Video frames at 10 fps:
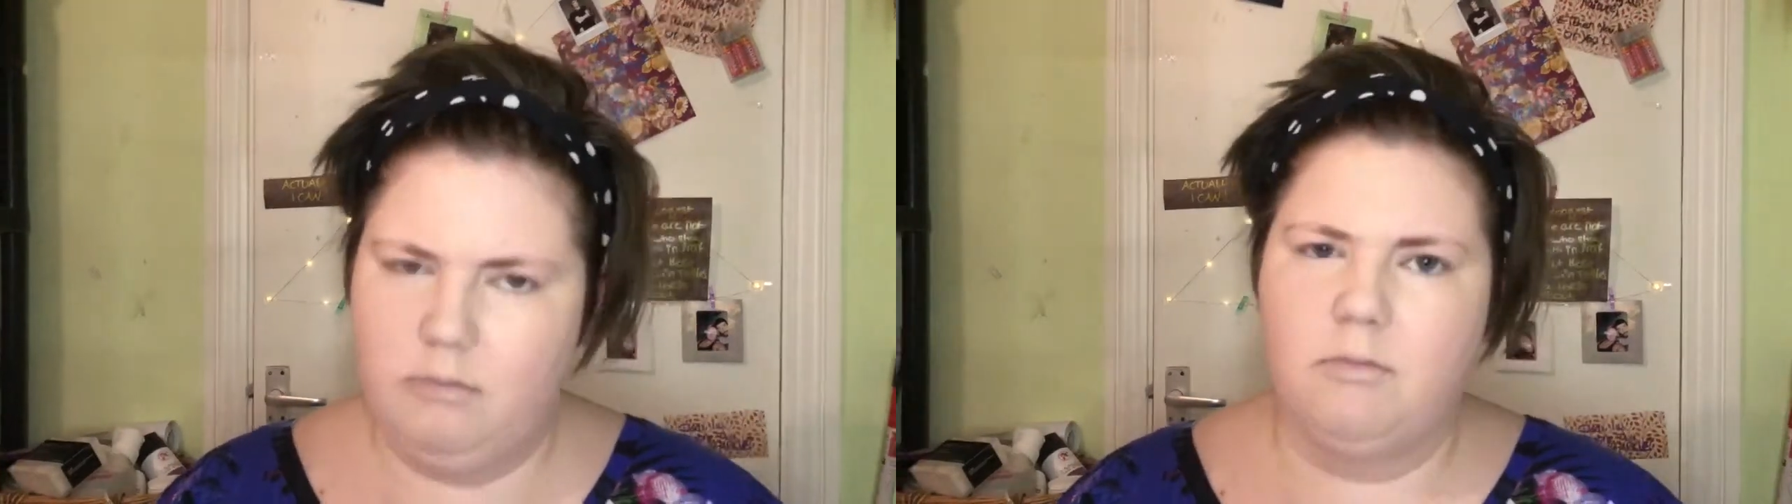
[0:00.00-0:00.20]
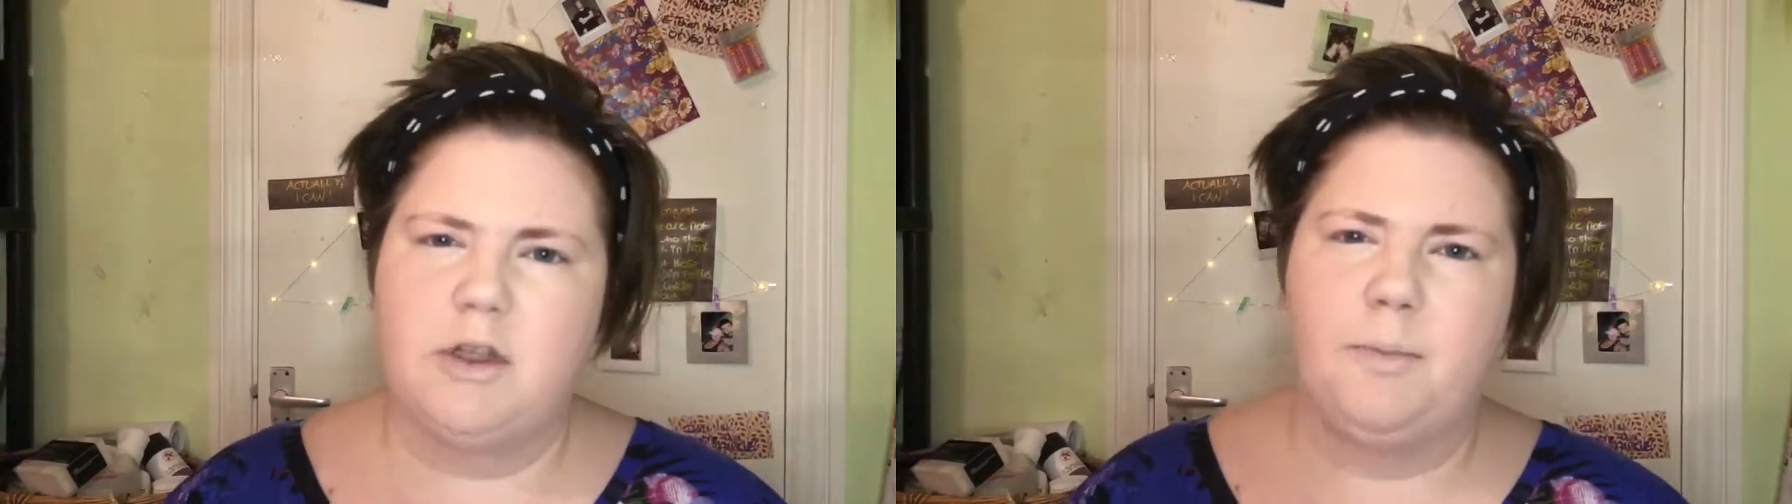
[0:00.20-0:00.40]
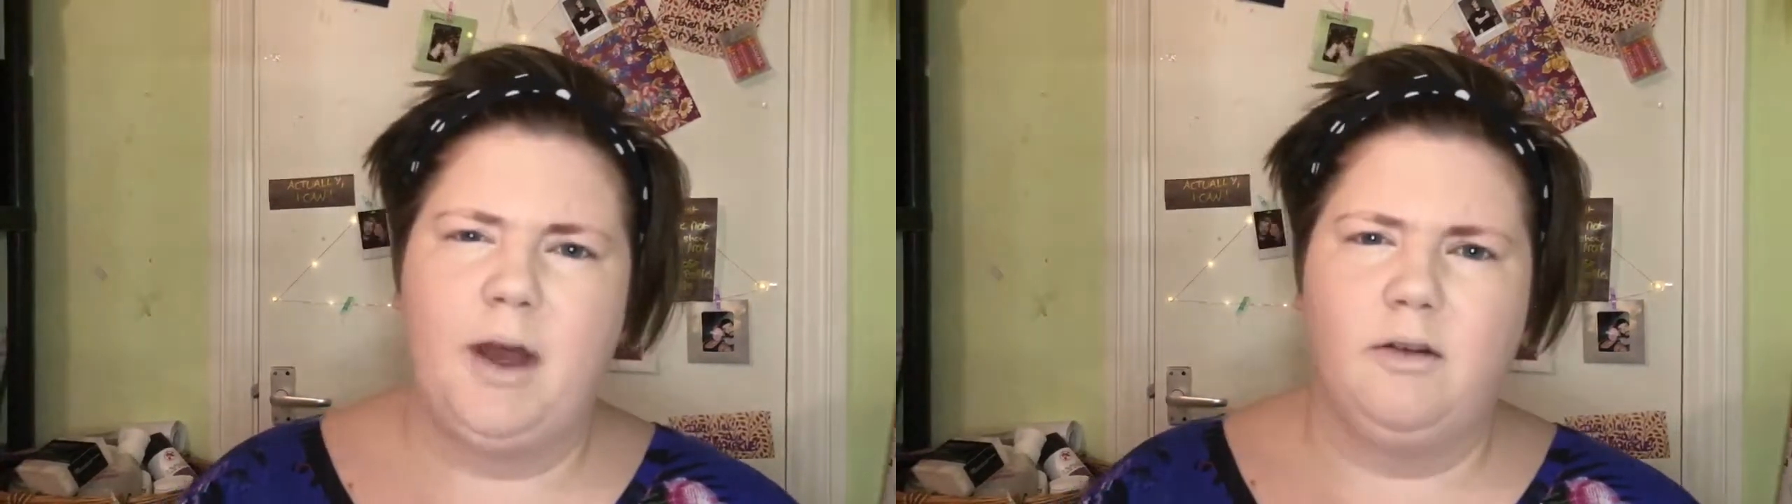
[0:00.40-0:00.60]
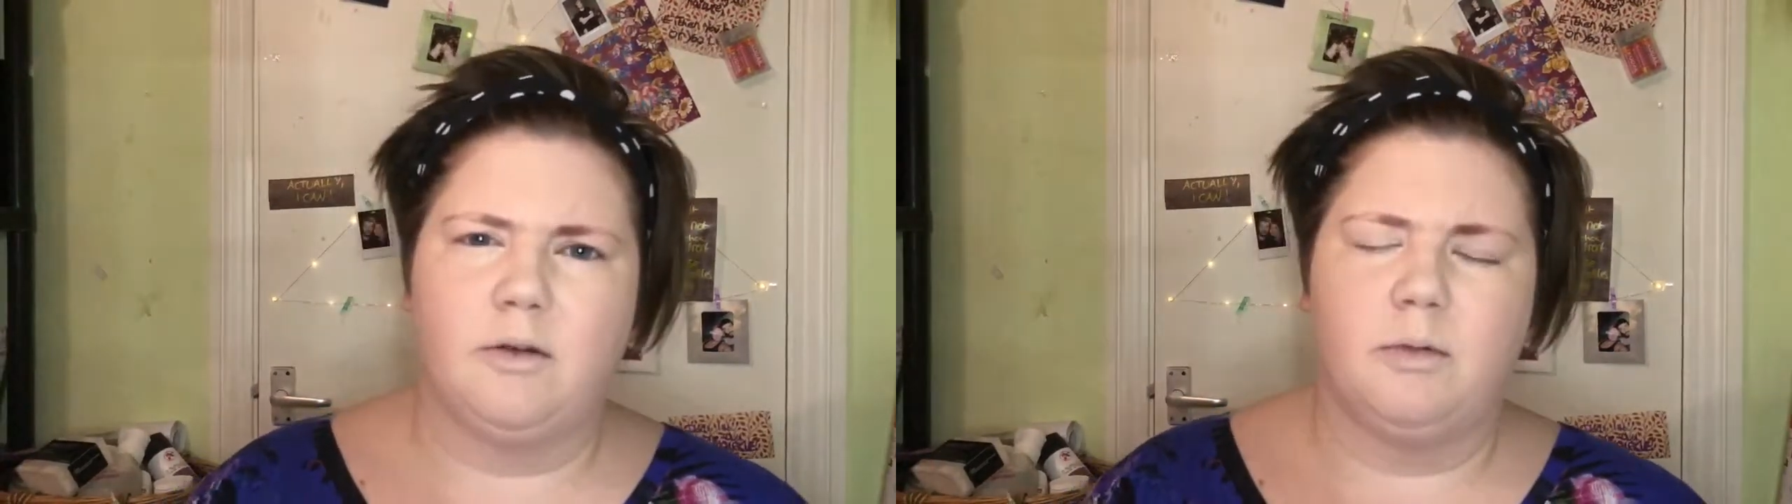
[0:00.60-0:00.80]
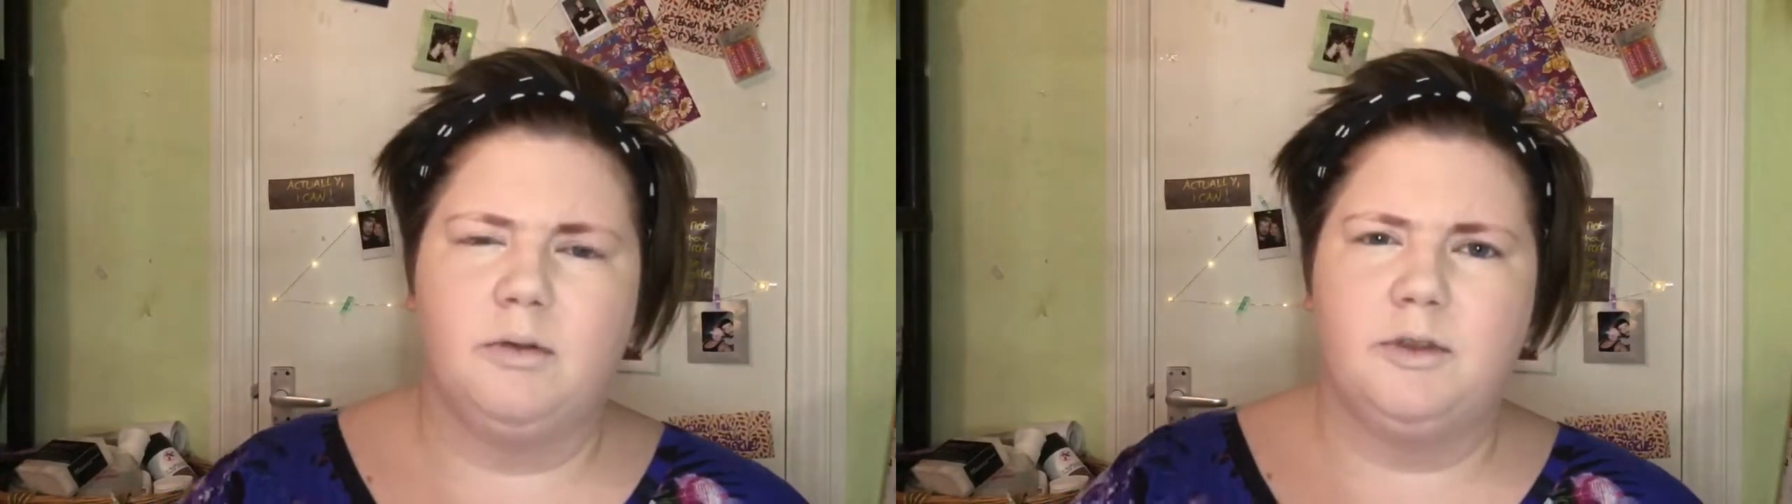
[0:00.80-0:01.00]
It's a powder.
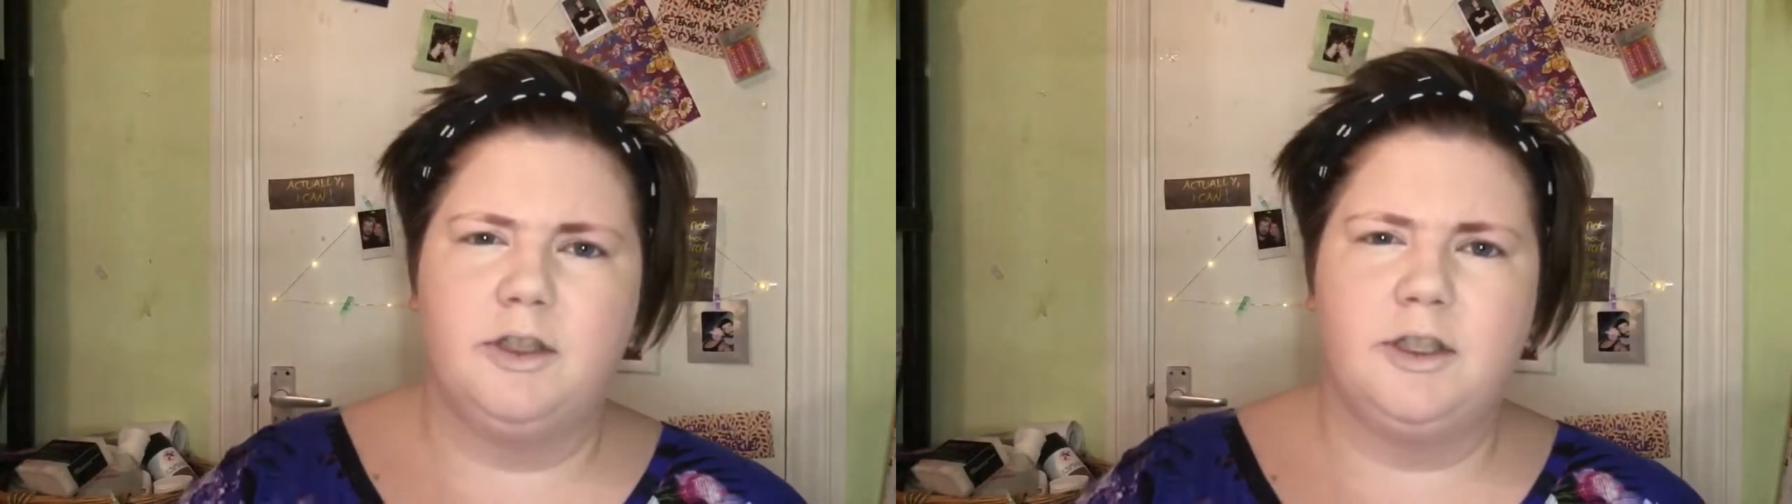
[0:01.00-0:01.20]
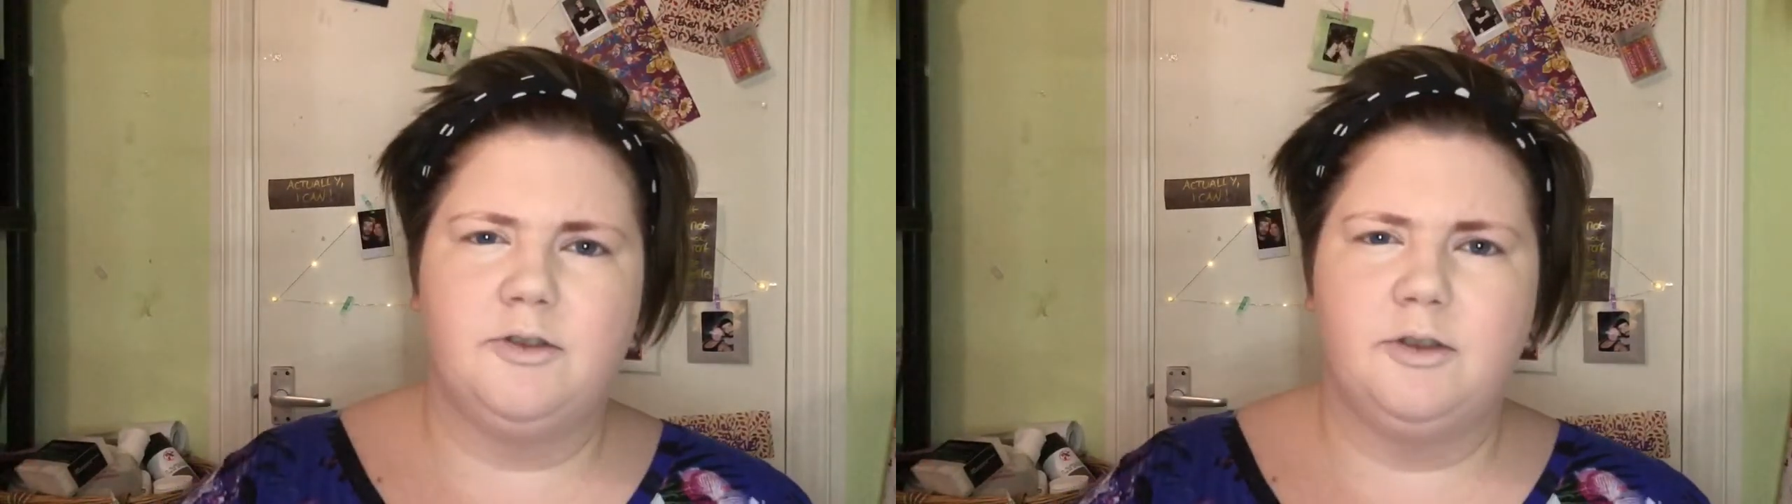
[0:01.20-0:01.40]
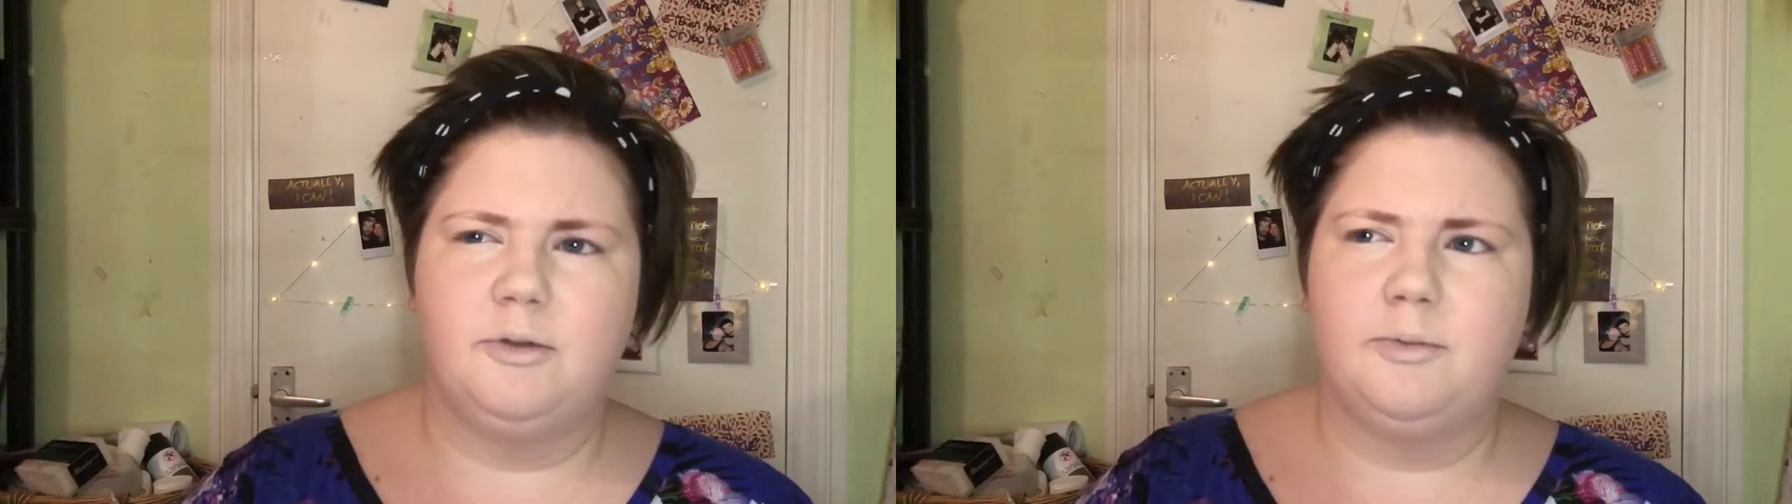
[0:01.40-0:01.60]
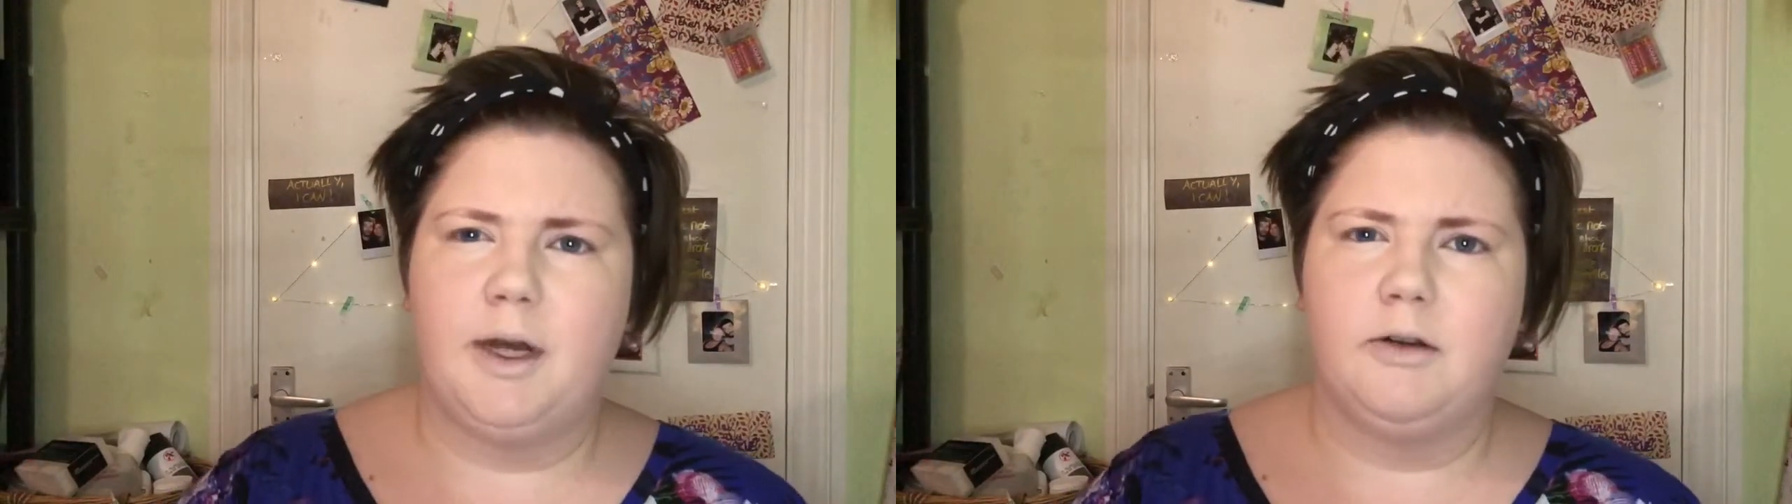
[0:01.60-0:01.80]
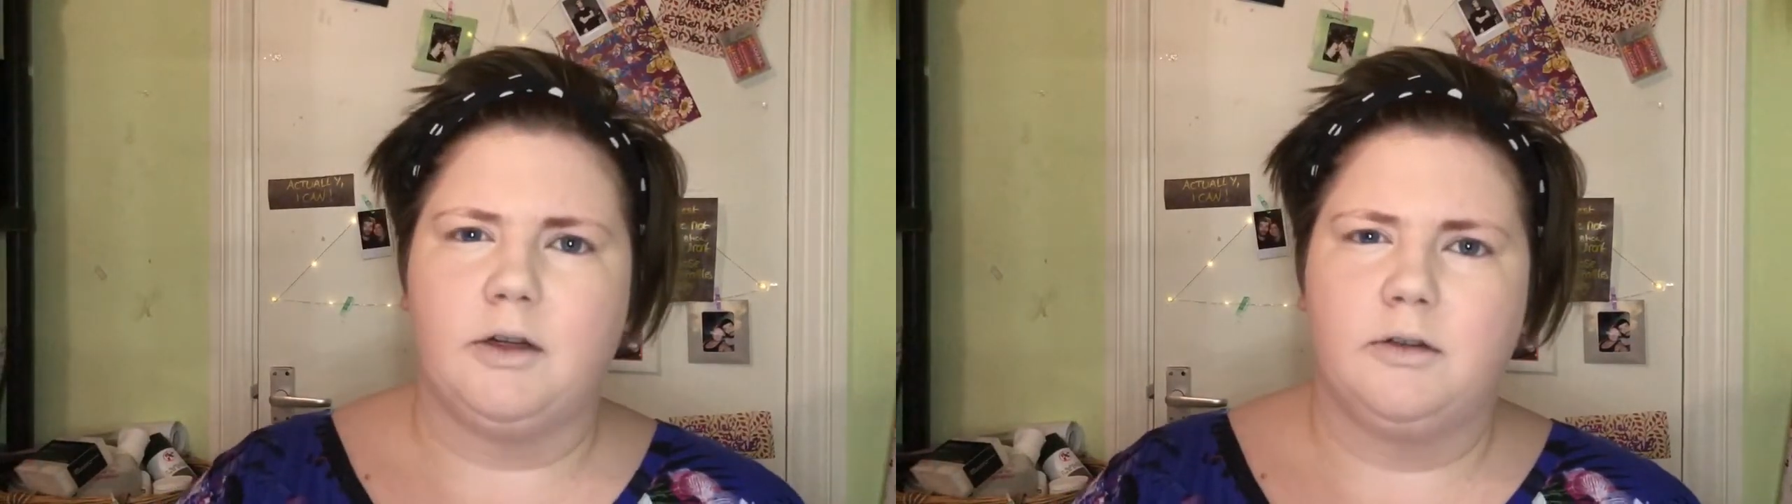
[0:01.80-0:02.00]
Why would you need oil and powder?